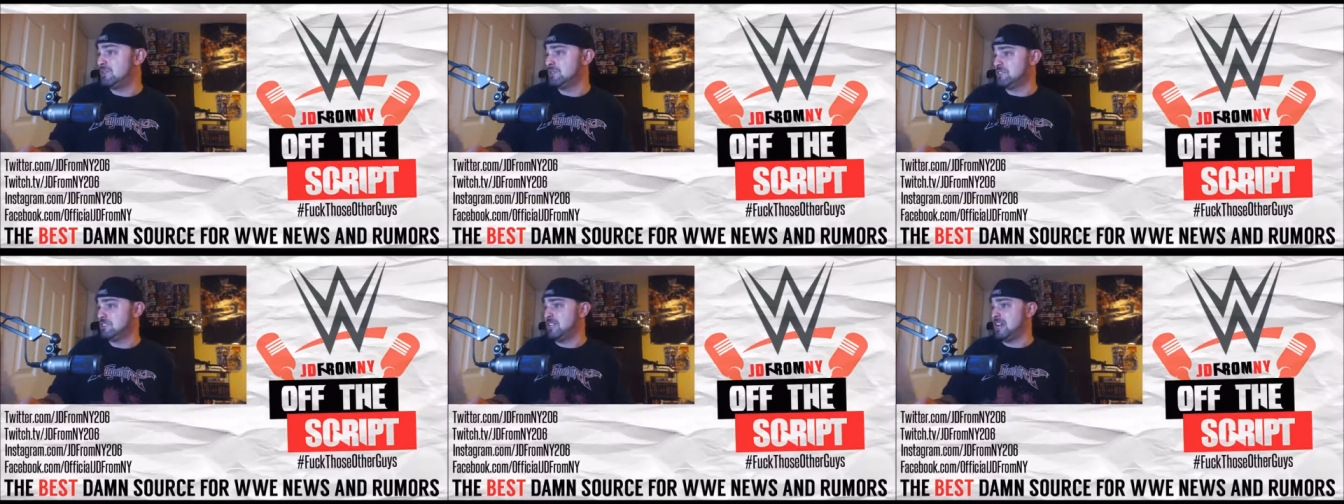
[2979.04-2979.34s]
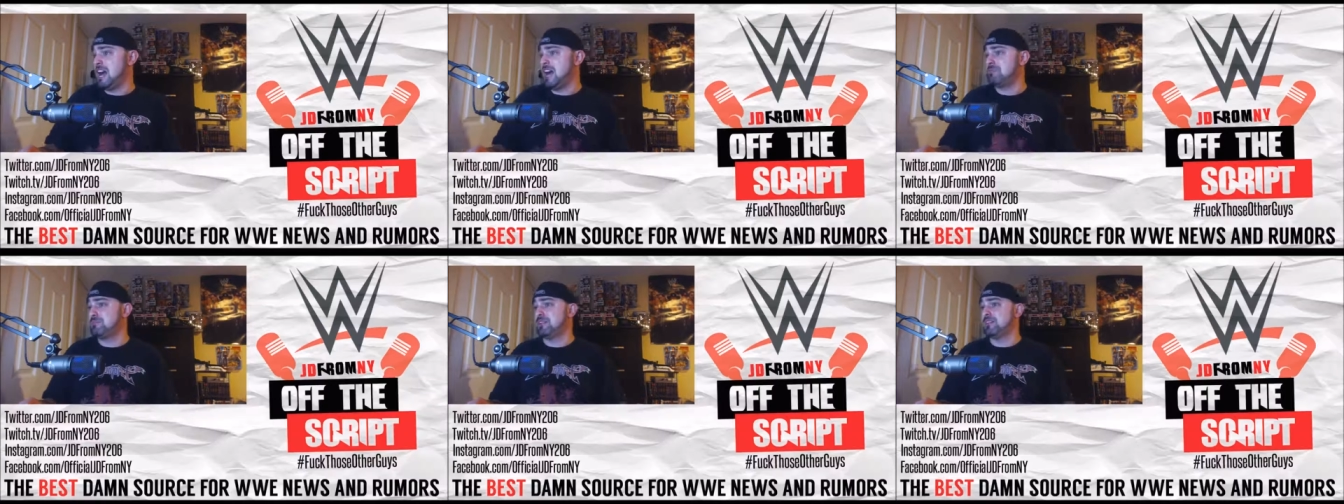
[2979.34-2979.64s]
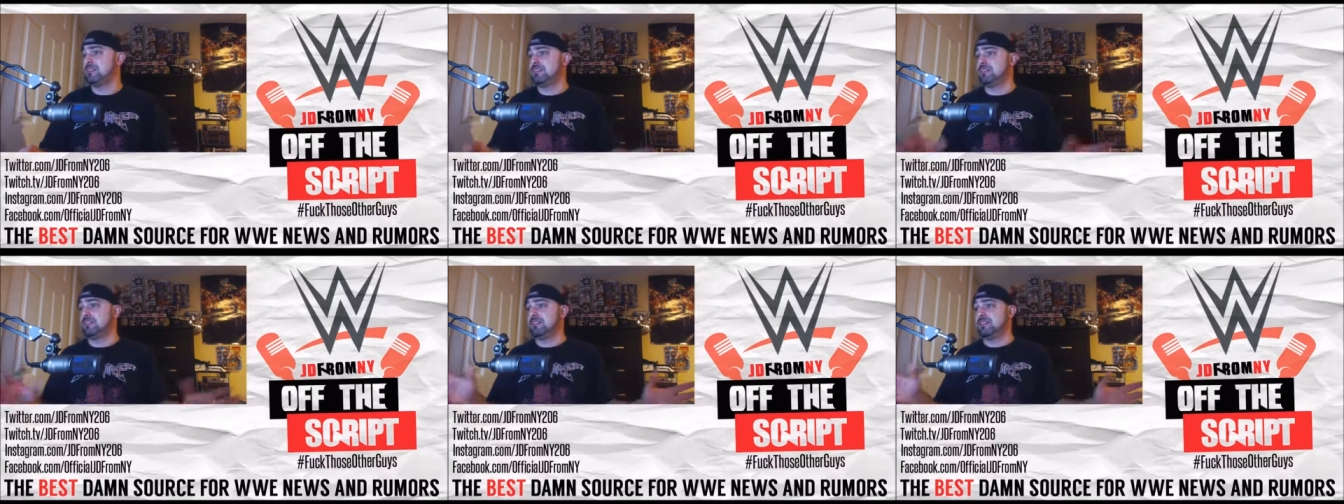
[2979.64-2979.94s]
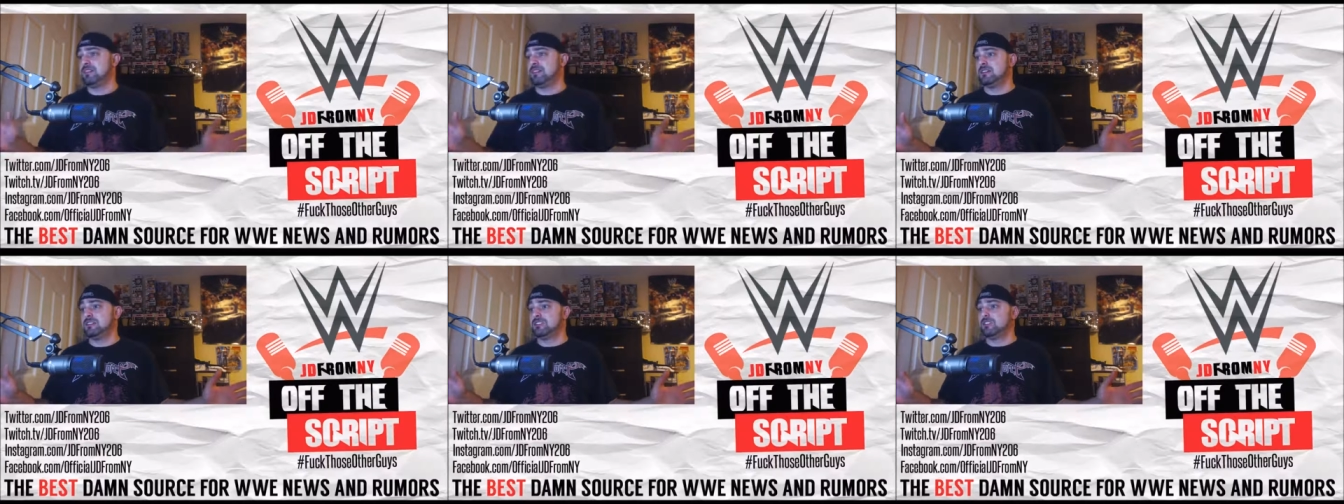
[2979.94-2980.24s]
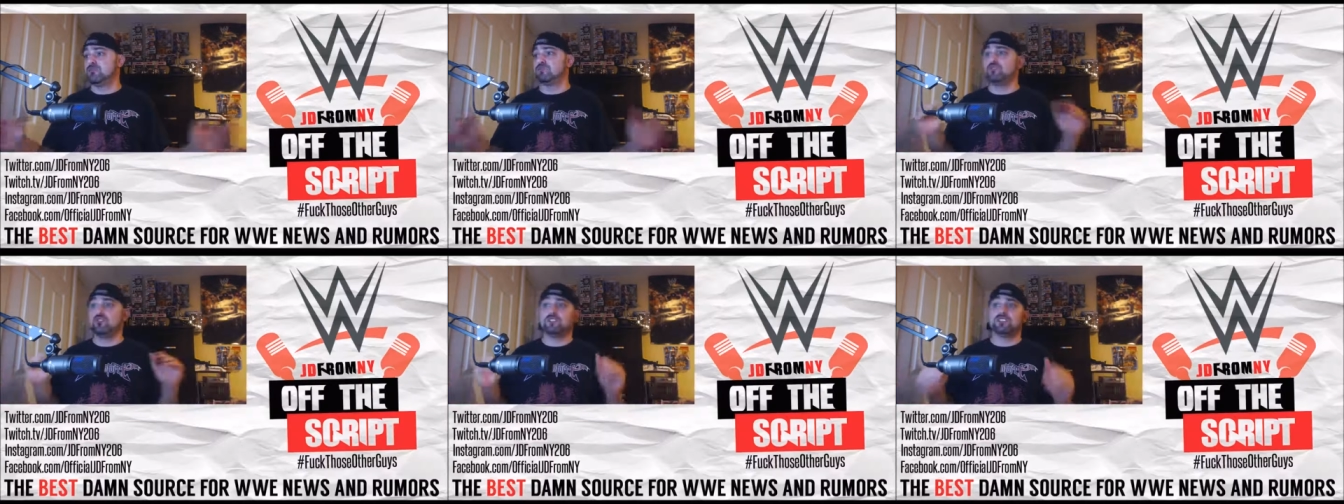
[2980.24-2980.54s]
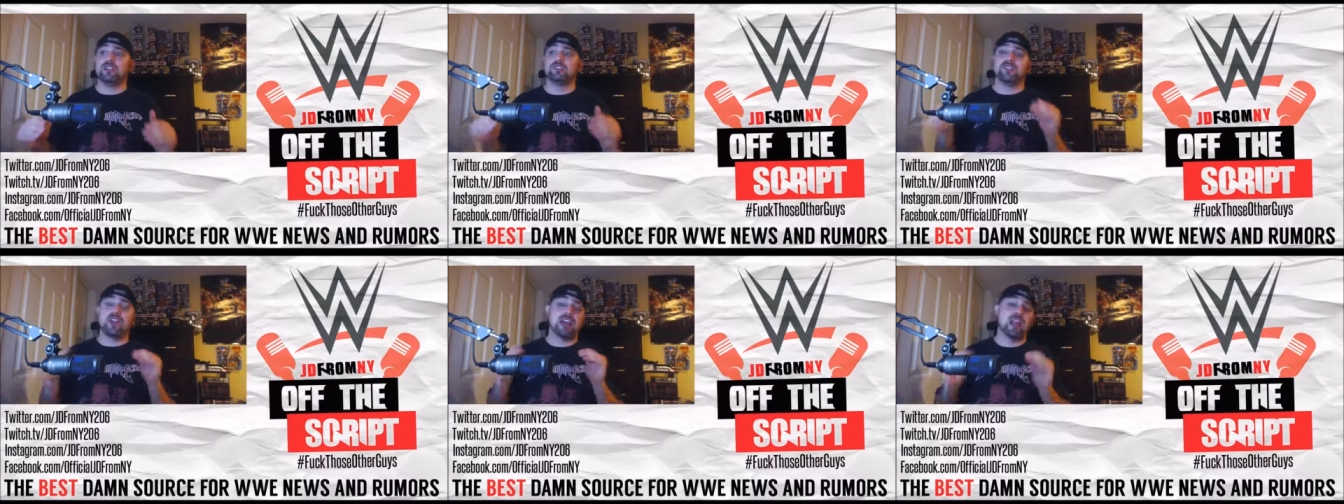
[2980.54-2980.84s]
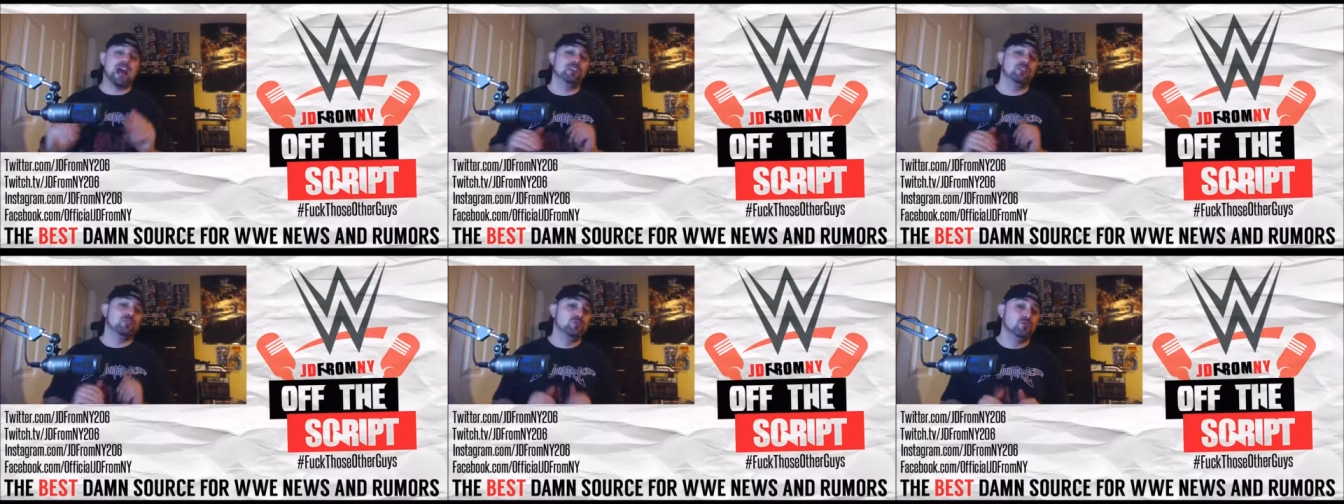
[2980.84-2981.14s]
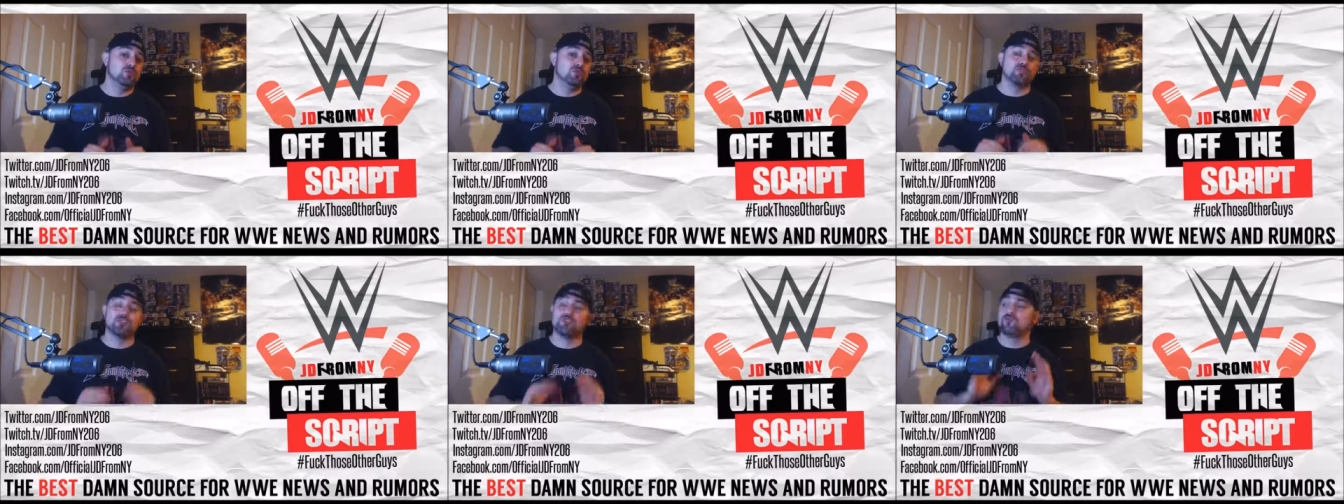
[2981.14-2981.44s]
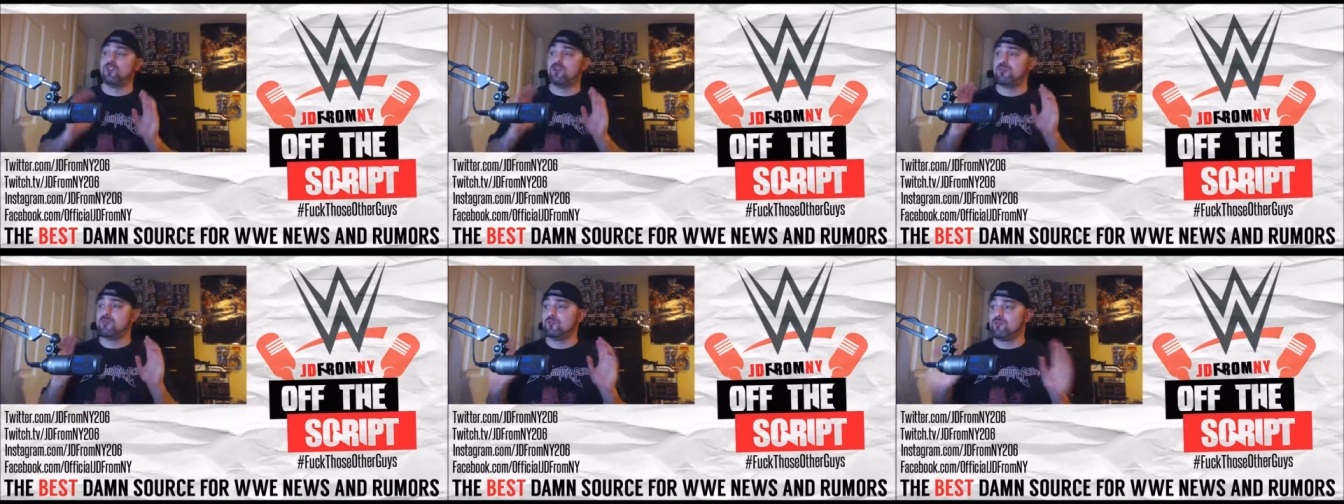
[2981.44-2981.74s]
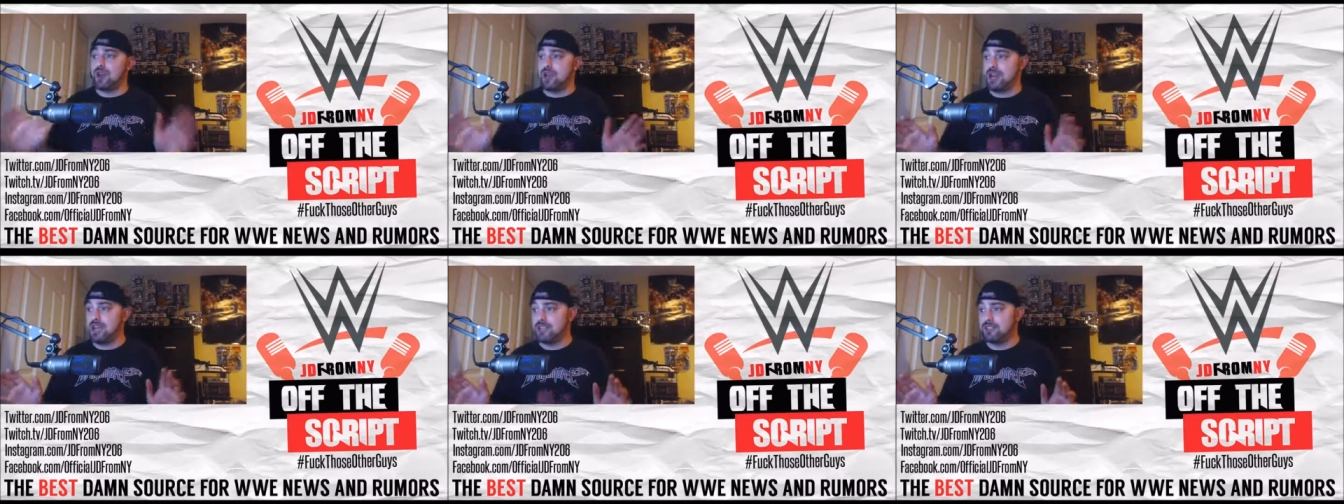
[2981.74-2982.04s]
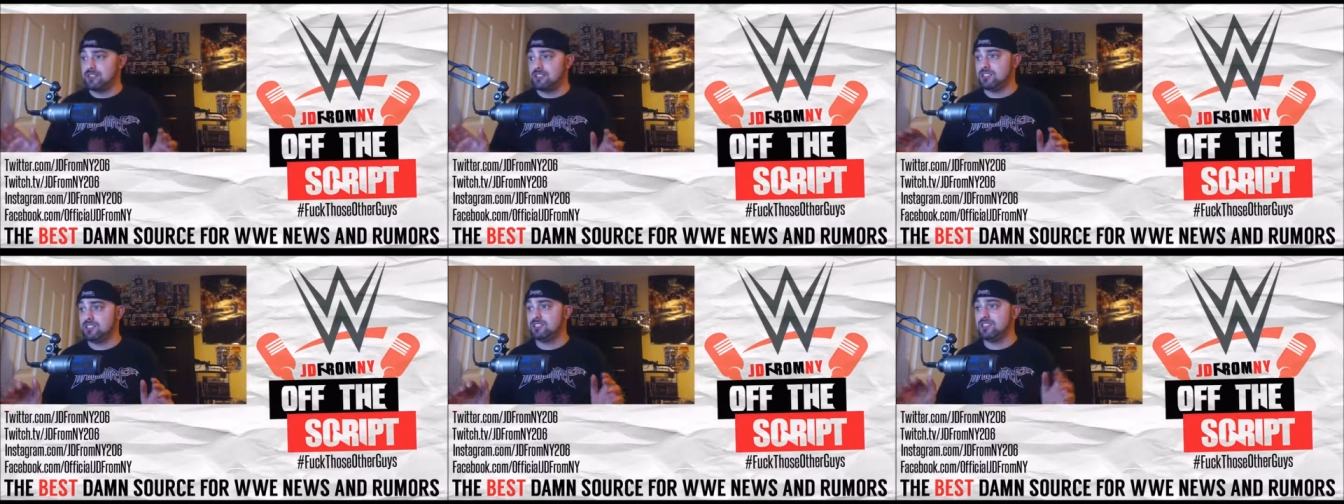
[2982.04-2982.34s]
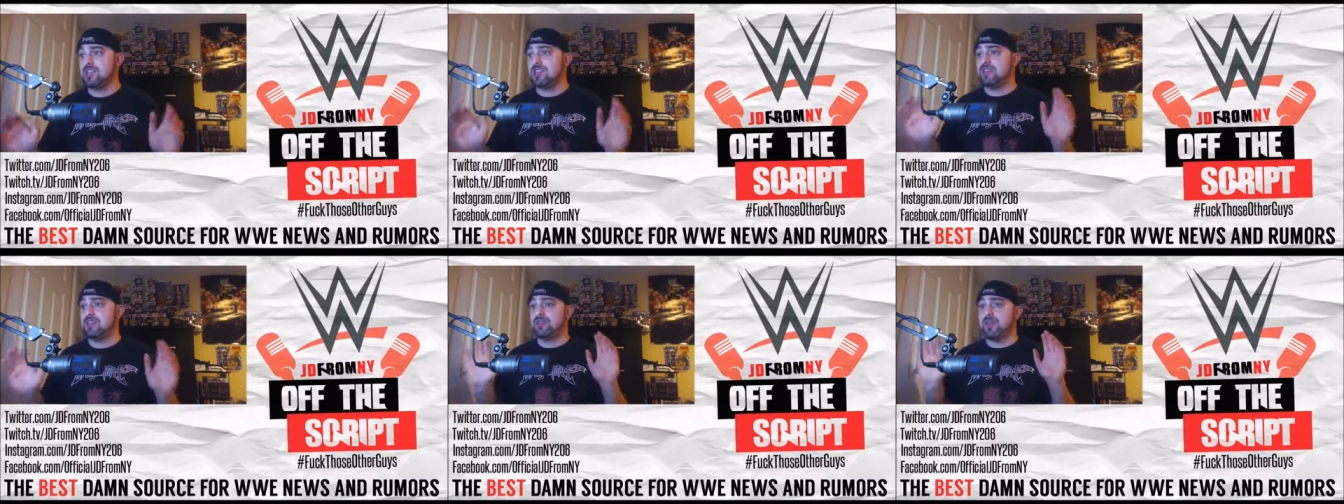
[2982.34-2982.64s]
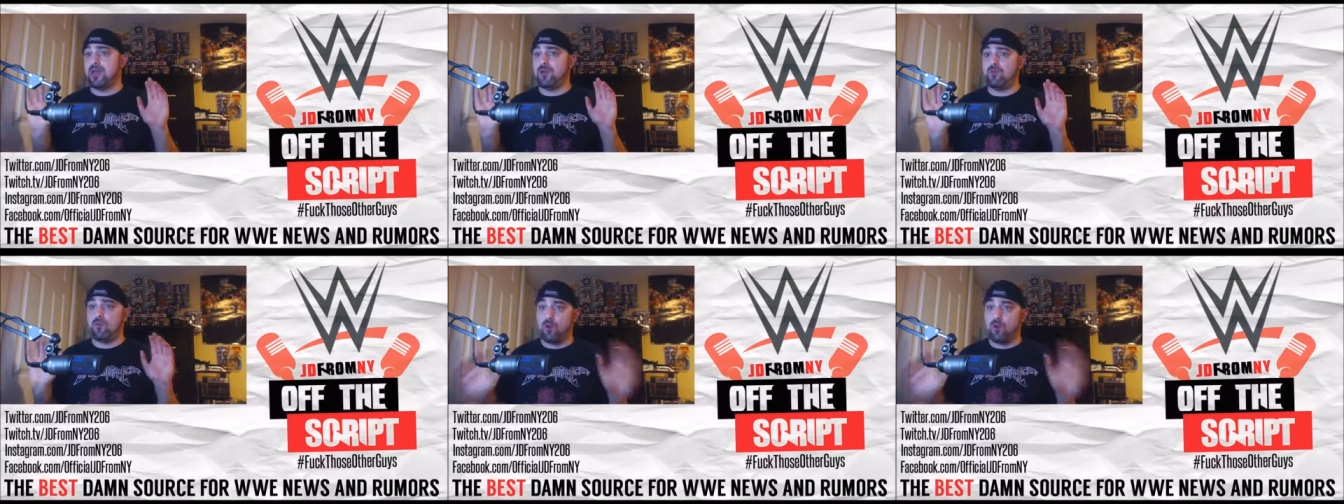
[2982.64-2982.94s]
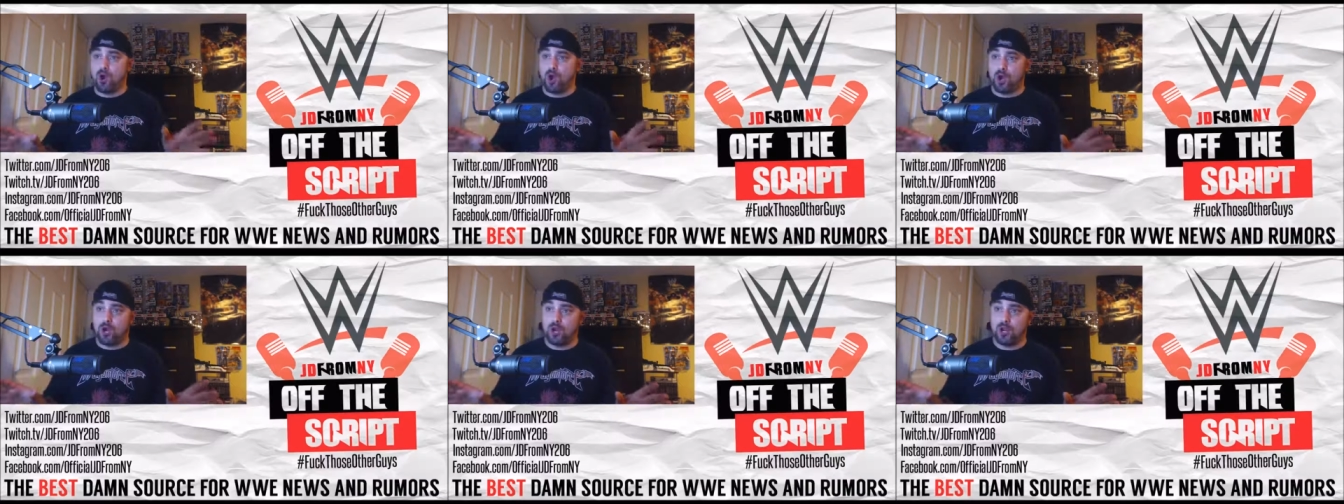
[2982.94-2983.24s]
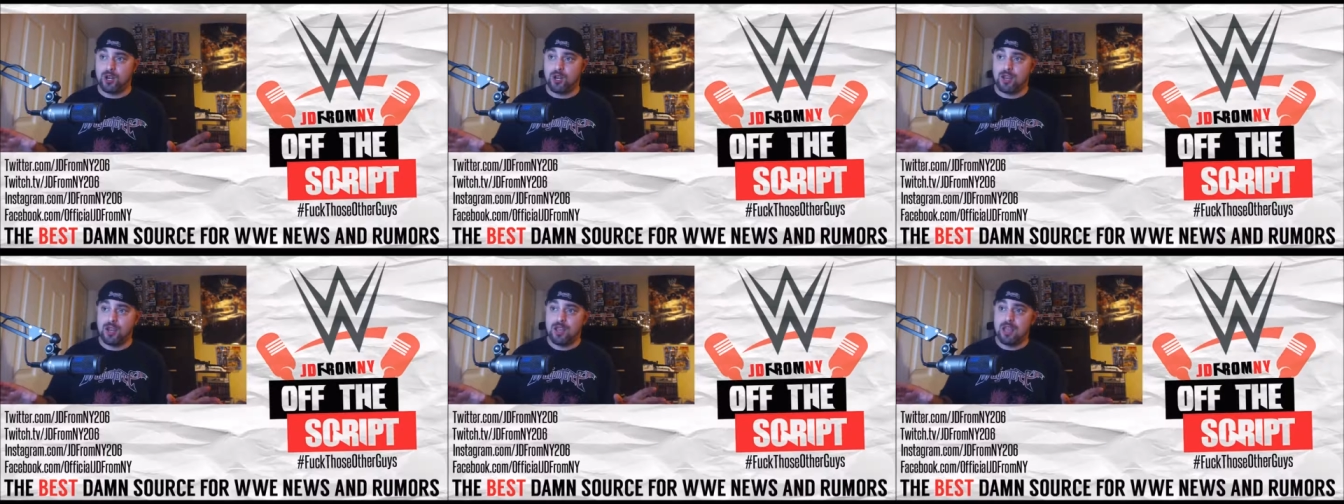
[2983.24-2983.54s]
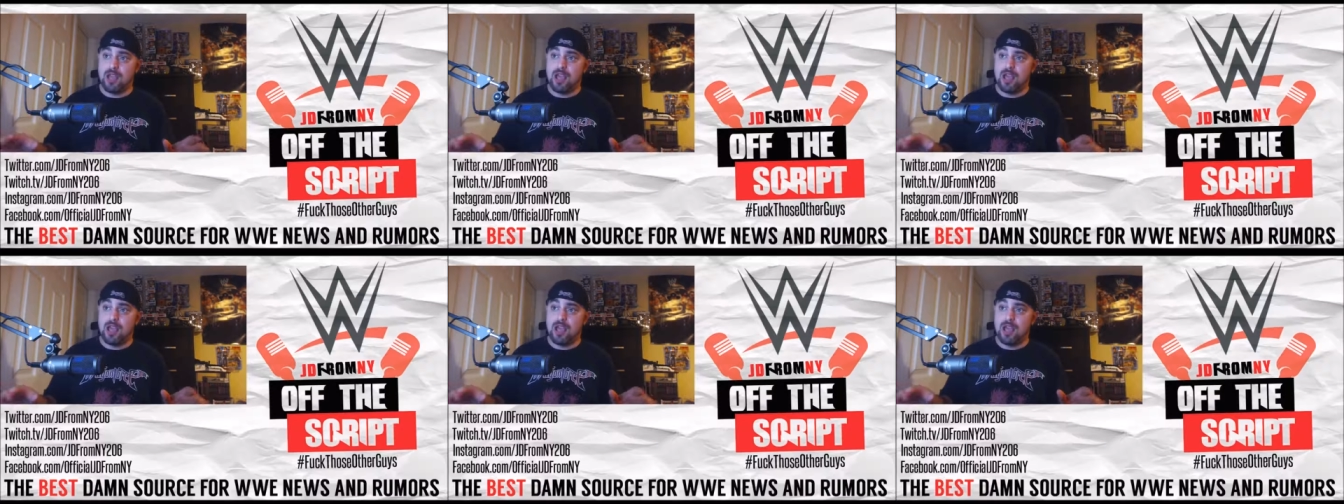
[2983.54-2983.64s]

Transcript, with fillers: I don't see it happening. So Rusev cannot lose to Roman Reigns. They work.